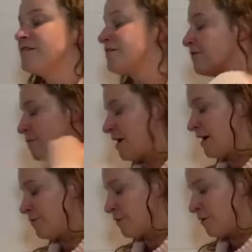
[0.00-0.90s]
from
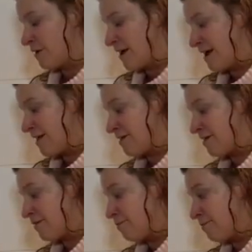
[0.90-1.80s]
Arbonne at
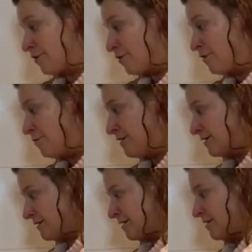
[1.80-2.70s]
the
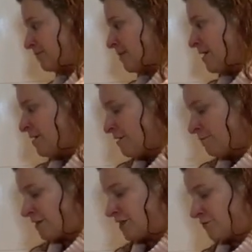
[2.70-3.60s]
moment,
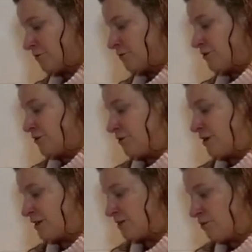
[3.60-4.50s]
which are all new
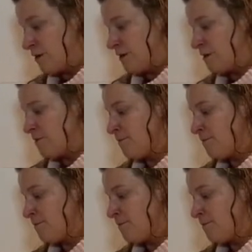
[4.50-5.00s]
as well.